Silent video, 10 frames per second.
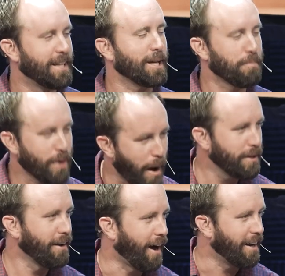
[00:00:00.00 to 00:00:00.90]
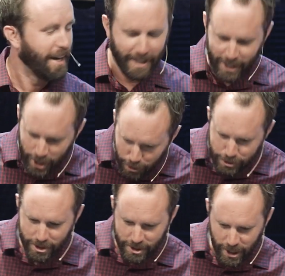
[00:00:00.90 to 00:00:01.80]
Like, you're probably not. Like, you
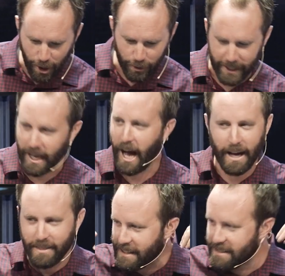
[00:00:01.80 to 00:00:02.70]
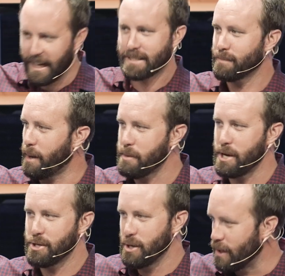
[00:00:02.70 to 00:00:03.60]
just know, like, I, that's not something I'm
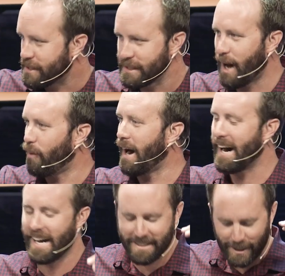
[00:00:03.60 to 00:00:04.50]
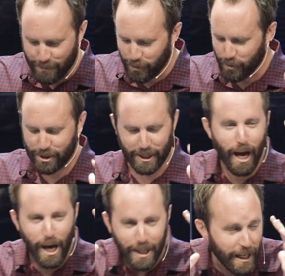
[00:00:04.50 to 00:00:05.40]
going to do. That's not wise. That's foolish.
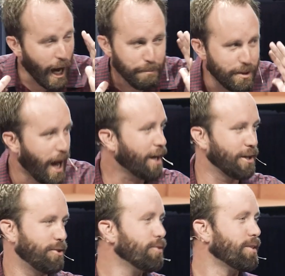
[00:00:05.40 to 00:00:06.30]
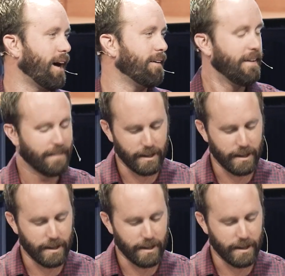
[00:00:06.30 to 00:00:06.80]
Like, that, I'm not going to do that.